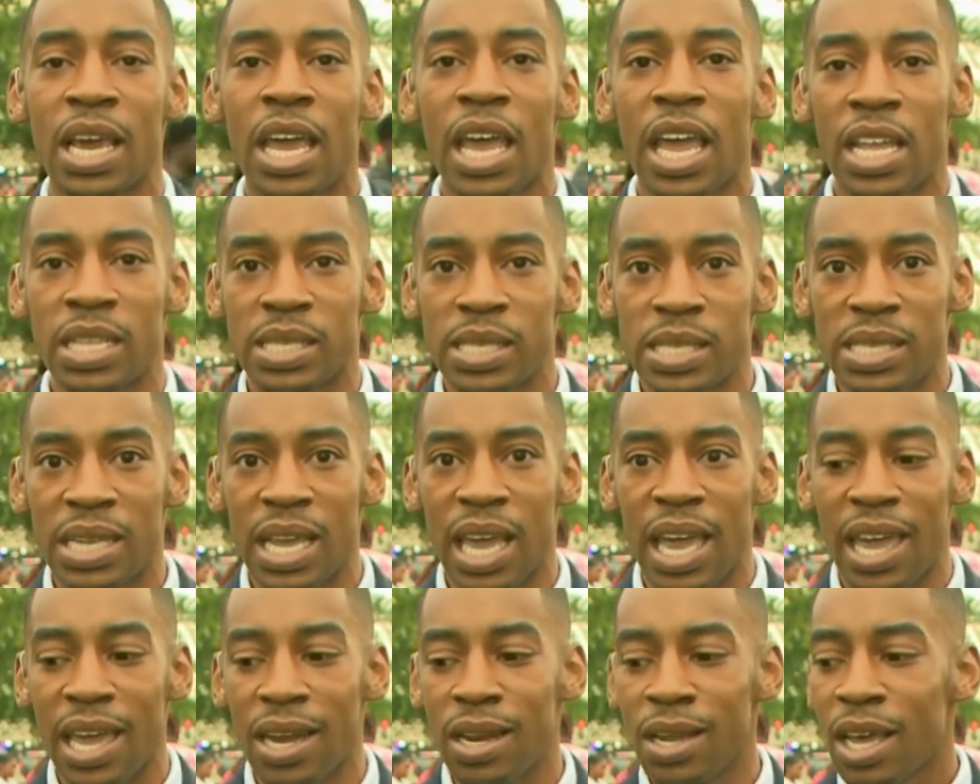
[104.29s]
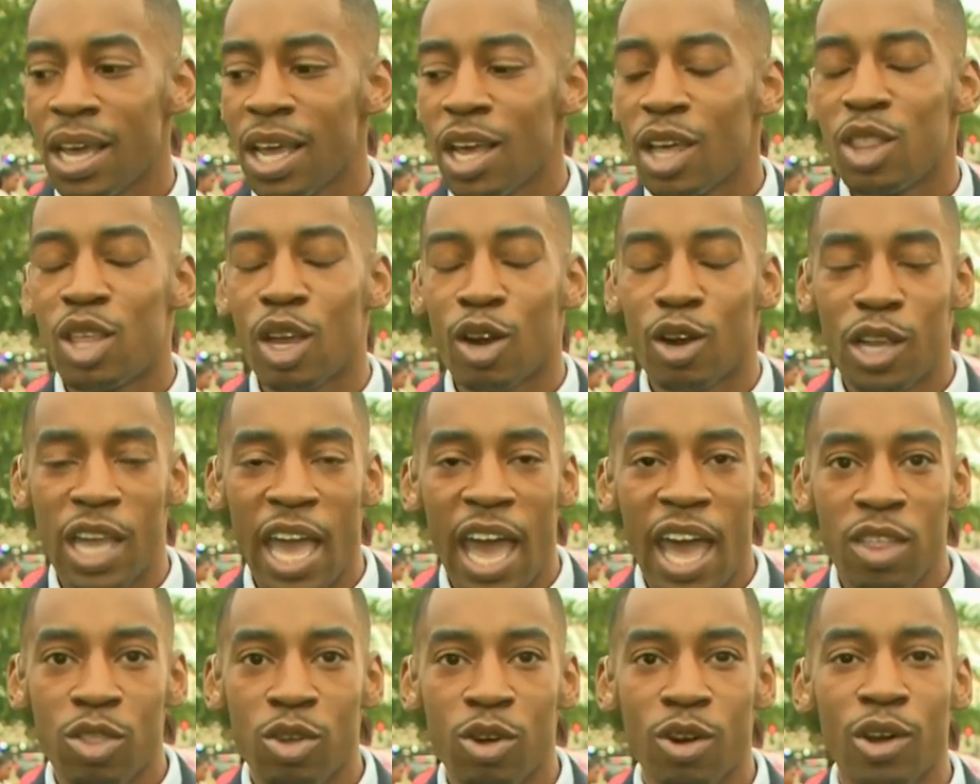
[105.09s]
Instead, they're
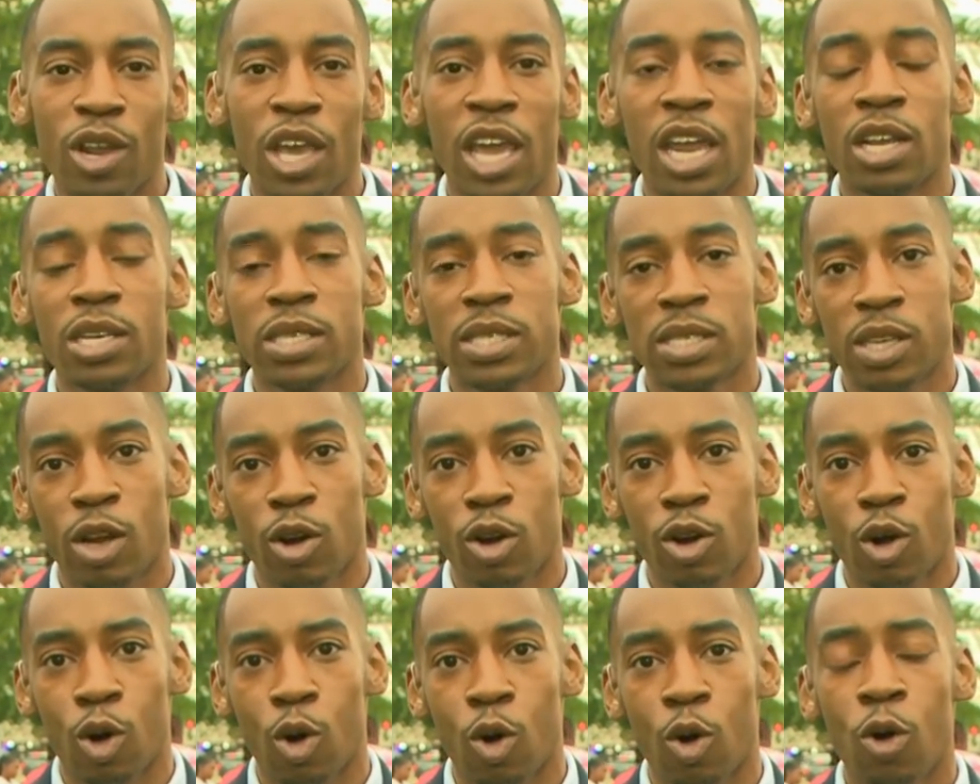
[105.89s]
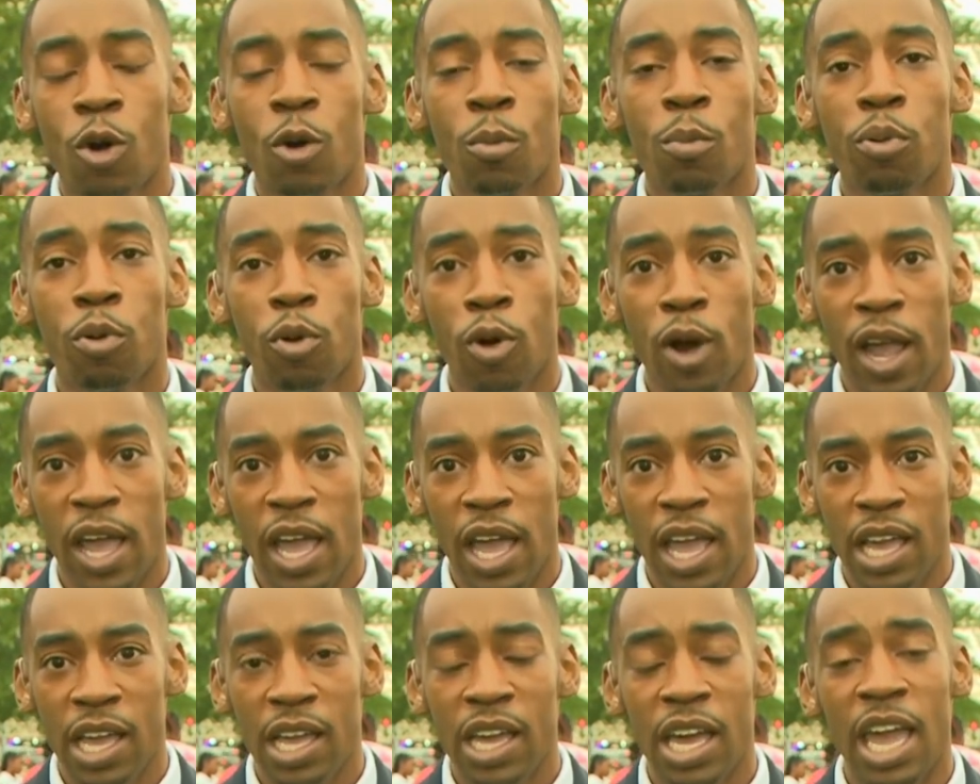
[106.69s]
gathered in a circle
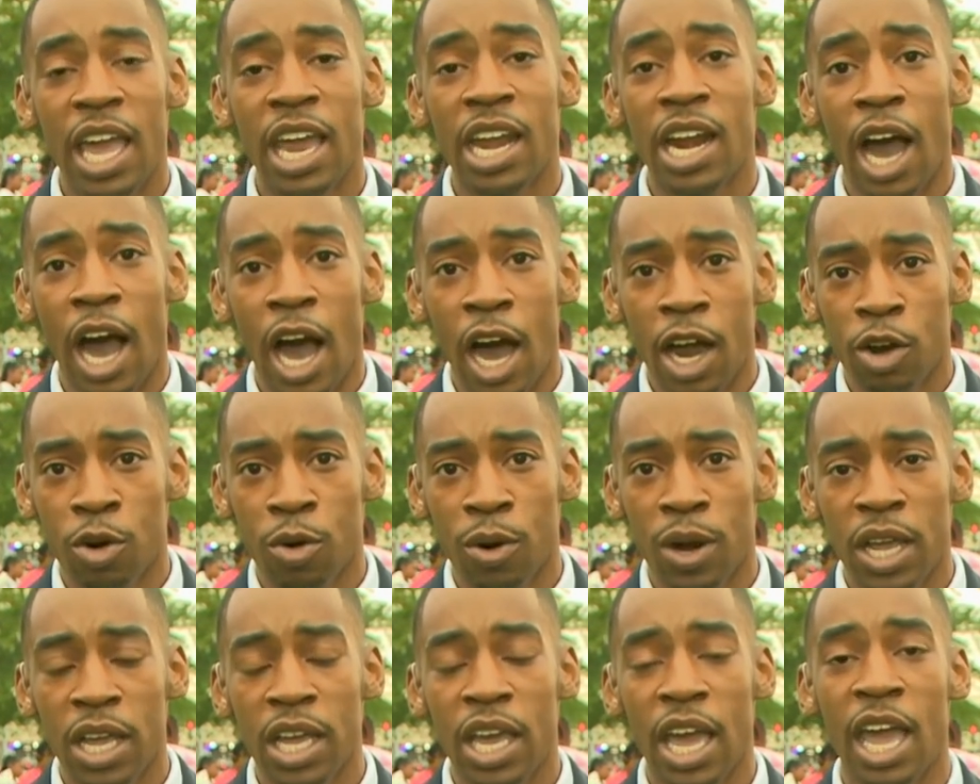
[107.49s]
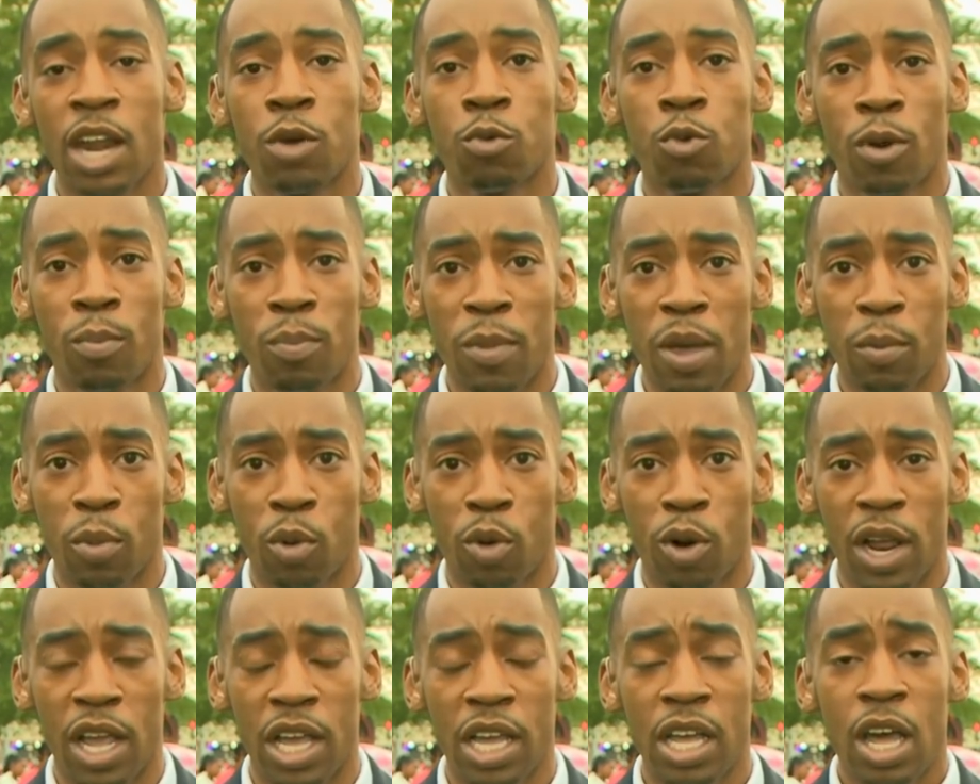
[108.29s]
praying and honoring and
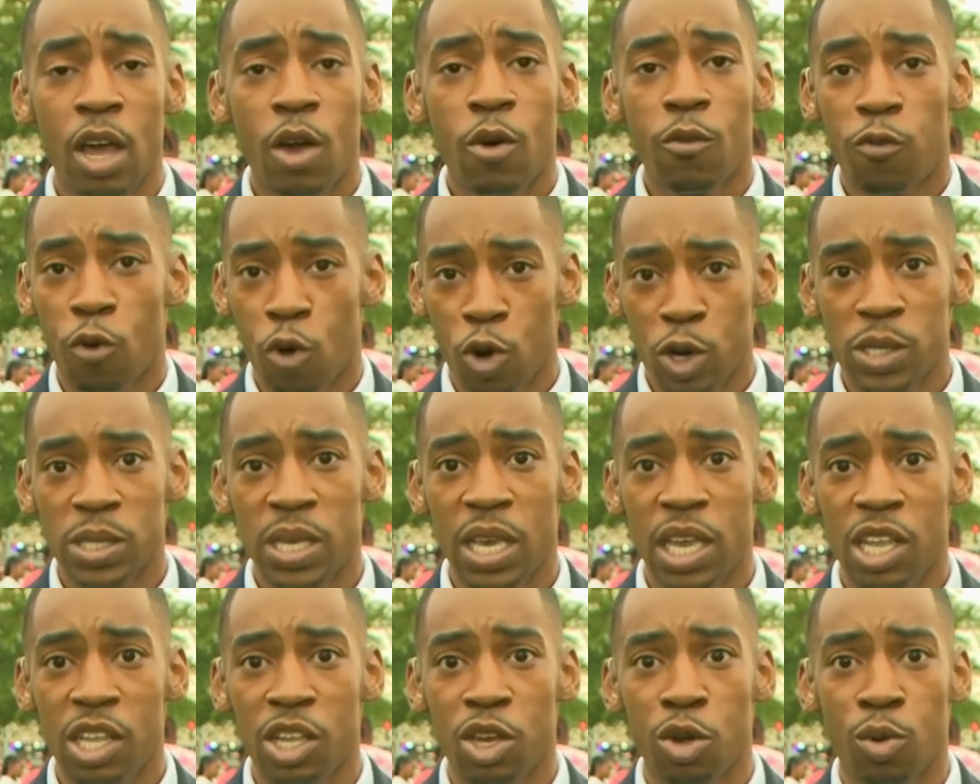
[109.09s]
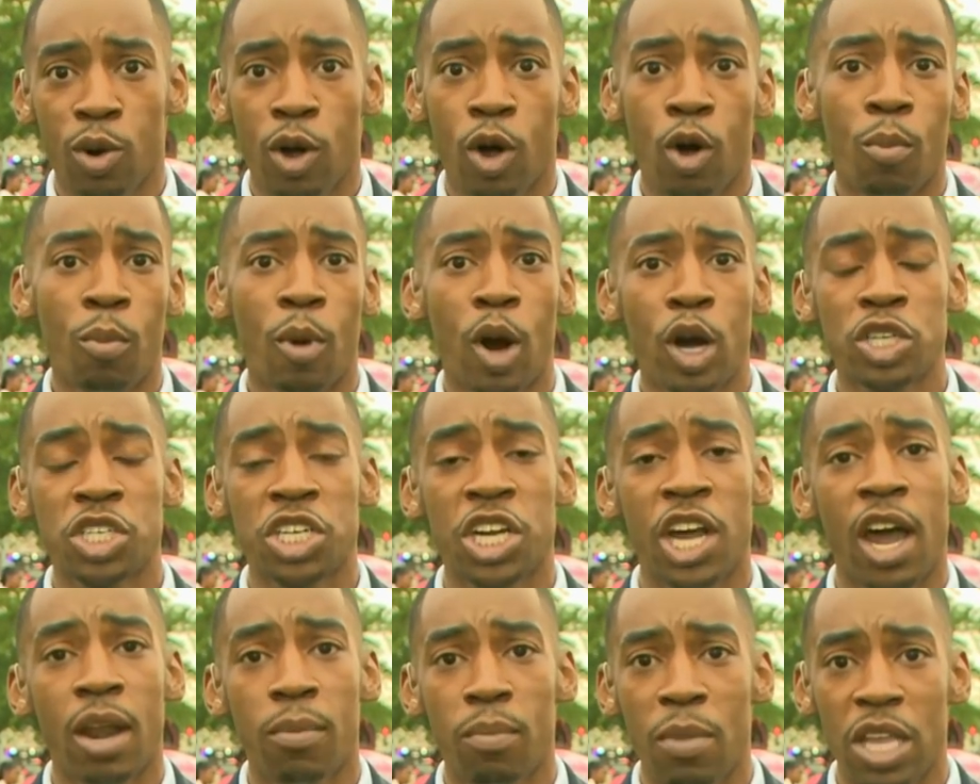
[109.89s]
remembering 14-year-old
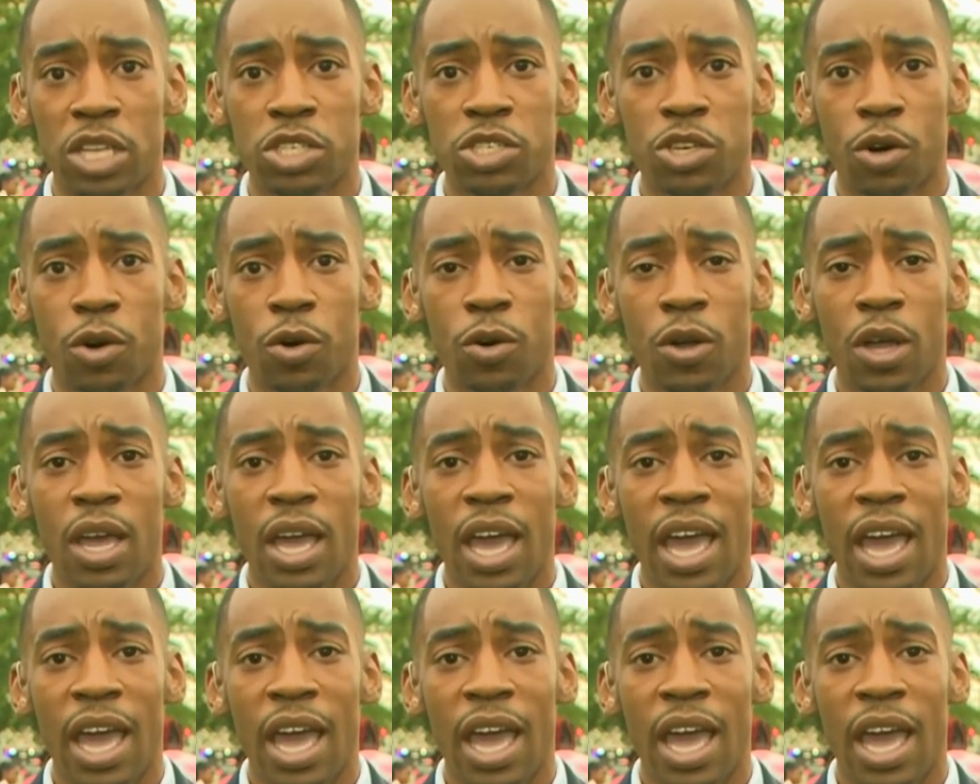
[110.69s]
Marshawn Mitchell.